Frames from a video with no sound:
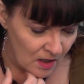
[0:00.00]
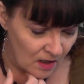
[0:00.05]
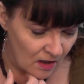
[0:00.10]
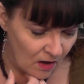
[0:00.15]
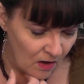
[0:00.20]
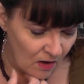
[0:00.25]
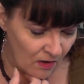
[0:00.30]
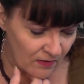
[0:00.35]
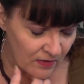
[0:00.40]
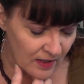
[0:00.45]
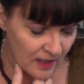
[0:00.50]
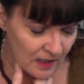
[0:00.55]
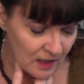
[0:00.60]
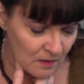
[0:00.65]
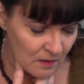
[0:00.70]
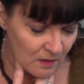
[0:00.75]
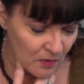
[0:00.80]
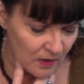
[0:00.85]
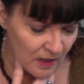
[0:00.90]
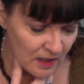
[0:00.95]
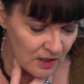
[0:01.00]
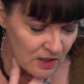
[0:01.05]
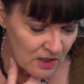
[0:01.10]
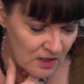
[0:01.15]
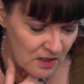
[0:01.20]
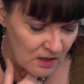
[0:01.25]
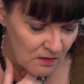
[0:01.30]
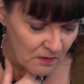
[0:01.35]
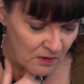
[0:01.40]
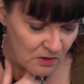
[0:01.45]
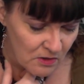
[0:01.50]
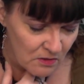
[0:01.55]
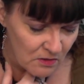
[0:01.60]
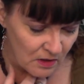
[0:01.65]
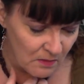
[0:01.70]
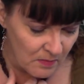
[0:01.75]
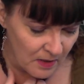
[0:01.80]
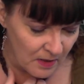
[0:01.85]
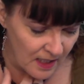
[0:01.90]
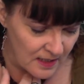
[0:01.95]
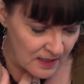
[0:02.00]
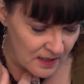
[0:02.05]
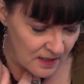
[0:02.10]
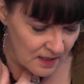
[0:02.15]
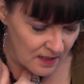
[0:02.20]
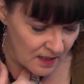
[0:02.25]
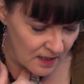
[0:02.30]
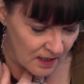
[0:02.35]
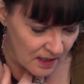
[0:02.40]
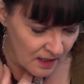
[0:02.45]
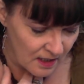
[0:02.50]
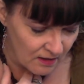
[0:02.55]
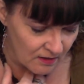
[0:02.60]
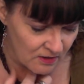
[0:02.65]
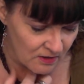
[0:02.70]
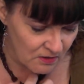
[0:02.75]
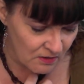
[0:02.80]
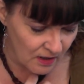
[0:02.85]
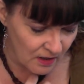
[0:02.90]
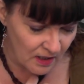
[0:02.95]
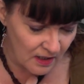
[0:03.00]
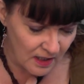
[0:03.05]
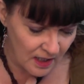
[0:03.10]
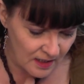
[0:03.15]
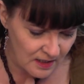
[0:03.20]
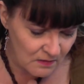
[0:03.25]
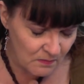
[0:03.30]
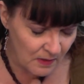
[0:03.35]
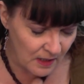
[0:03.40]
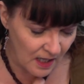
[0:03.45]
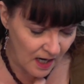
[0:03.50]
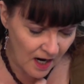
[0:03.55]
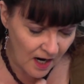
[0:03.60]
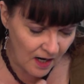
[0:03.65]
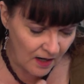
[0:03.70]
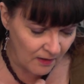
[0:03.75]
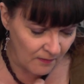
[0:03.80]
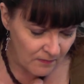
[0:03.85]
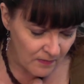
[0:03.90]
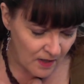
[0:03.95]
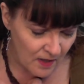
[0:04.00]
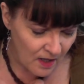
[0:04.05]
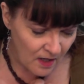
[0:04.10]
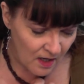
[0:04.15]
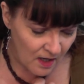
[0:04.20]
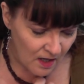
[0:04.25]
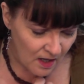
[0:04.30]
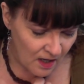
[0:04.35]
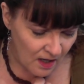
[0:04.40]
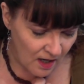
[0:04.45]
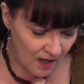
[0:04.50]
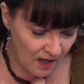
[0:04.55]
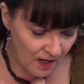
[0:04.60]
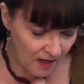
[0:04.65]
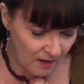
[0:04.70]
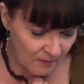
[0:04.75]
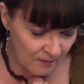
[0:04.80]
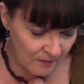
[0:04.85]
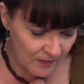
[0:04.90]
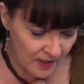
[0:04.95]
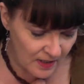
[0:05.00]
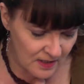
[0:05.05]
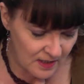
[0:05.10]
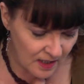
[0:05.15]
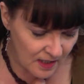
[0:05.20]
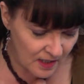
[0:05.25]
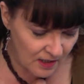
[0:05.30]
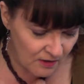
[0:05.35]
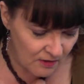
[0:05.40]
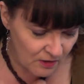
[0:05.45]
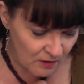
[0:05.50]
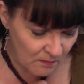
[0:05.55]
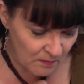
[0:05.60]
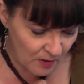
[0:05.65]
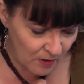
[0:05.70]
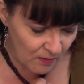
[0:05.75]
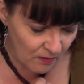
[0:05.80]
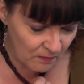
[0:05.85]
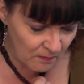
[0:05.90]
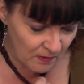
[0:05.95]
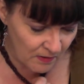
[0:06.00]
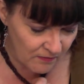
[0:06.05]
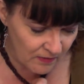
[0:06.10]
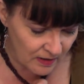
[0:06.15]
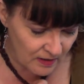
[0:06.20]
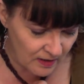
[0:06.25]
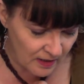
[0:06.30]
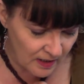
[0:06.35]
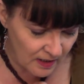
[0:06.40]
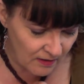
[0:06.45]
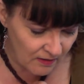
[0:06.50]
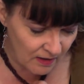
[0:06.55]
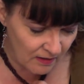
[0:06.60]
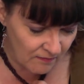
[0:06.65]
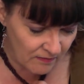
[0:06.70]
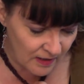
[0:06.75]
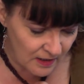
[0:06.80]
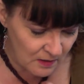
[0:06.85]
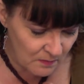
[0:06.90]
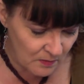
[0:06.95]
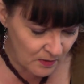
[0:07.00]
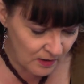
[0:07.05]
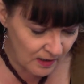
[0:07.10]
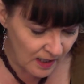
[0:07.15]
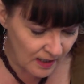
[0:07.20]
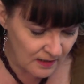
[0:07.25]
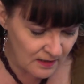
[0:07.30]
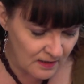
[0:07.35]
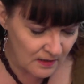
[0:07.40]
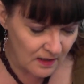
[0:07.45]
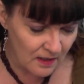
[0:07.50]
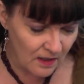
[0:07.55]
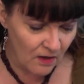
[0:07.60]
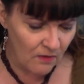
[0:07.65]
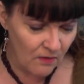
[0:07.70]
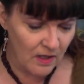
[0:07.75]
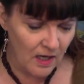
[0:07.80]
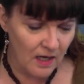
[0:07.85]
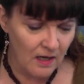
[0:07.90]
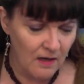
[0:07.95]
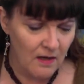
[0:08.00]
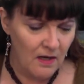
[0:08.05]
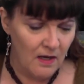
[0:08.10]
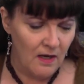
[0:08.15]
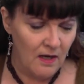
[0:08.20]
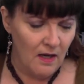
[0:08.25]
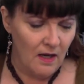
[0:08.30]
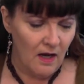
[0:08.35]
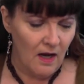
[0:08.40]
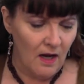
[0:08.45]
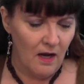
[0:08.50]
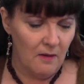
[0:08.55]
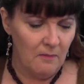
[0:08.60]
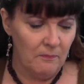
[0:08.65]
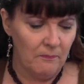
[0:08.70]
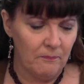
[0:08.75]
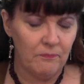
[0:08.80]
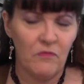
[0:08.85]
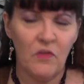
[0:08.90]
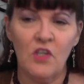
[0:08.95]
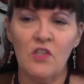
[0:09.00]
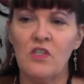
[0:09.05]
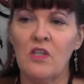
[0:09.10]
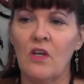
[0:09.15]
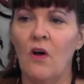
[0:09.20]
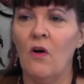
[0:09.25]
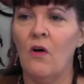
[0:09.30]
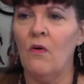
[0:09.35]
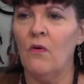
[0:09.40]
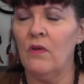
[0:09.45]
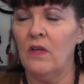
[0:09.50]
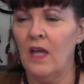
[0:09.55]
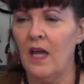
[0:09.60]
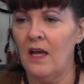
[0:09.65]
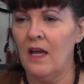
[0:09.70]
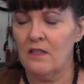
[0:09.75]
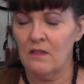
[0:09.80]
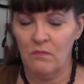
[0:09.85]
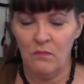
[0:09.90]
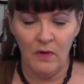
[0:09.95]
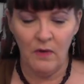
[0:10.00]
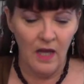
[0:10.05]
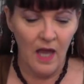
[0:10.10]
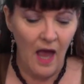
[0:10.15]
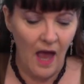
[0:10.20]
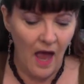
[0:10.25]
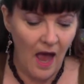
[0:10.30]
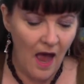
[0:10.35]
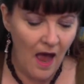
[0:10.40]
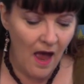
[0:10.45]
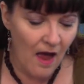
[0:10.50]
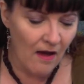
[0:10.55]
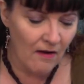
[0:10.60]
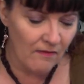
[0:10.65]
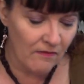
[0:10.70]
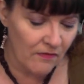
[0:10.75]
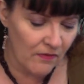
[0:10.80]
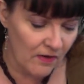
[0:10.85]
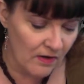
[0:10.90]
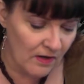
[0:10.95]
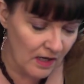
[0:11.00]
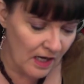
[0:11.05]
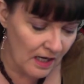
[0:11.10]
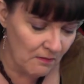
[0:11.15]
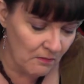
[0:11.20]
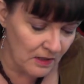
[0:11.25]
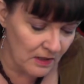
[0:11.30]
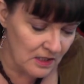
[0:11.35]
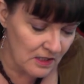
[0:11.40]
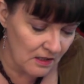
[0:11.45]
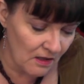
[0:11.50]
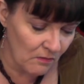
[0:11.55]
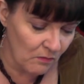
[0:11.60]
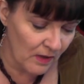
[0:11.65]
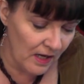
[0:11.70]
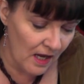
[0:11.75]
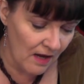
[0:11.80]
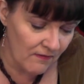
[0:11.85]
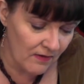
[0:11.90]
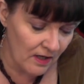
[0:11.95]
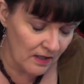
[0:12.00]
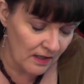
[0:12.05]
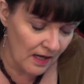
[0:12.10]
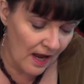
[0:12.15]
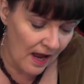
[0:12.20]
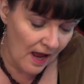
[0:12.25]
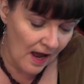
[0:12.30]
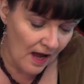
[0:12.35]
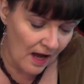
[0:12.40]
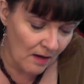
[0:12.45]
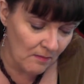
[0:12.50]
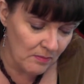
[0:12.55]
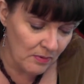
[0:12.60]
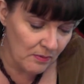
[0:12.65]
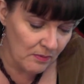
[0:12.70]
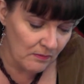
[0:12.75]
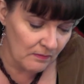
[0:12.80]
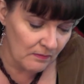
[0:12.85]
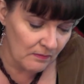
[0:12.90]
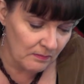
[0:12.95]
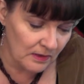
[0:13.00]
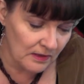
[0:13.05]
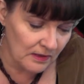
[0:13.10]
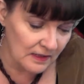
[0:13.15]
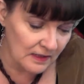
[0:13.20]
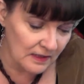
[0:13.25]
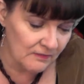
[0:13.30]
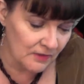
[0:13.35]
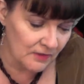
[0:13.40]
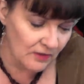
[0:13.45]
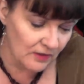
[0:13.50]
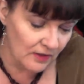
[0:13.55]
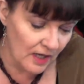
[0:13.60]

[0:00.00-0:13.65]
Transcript: Oh, thank you, Marie. She said, we're truly blessed in Australia. Yes, we are. Yes, I hear you both perfectly here on Facebook. Excellent. Okay. So yes, we have, and we have an app, believe it or